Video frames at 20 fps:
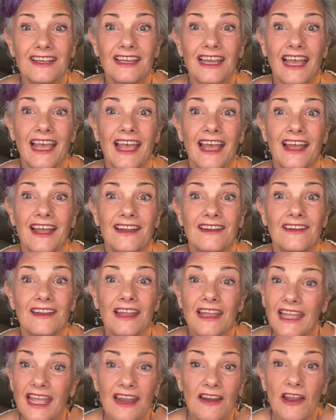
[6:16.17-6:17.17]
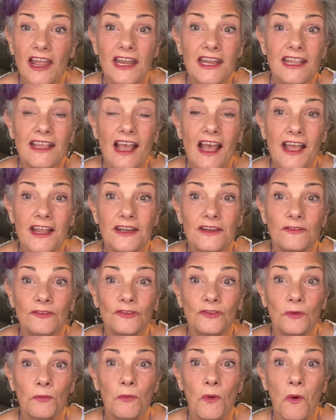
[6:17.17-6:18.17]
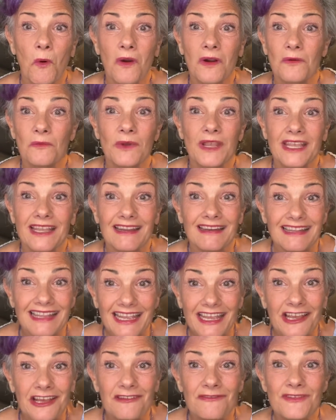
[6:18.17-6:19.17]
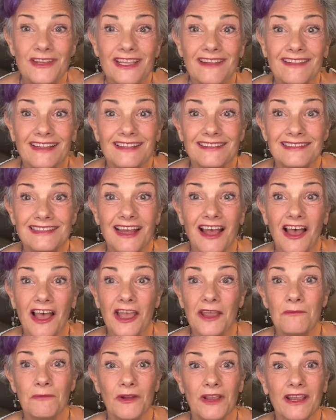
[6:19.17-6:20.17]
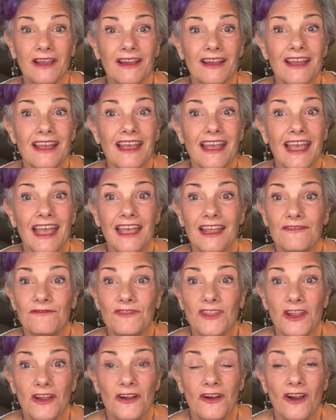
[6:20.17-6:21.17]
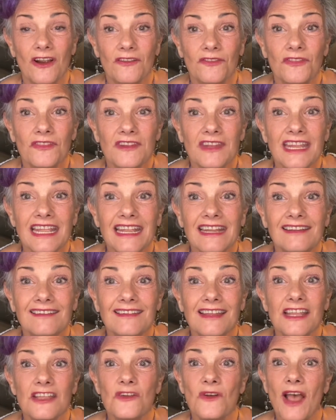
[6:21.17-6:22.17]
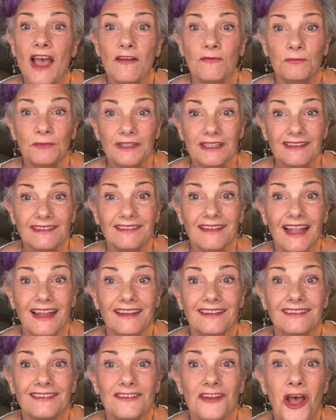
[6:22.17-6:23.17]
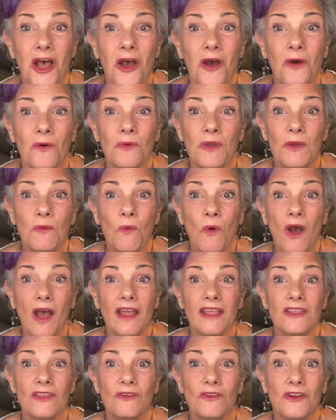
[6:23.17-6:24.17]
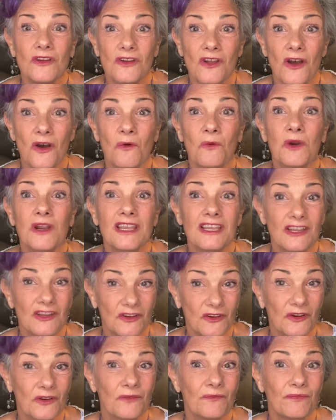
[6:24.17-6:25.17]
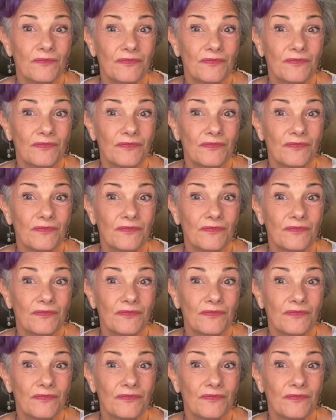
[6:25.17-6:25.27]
and any kind of support we can give in this time. Where if there are needs that you have, please let us know. We want you to know we're here.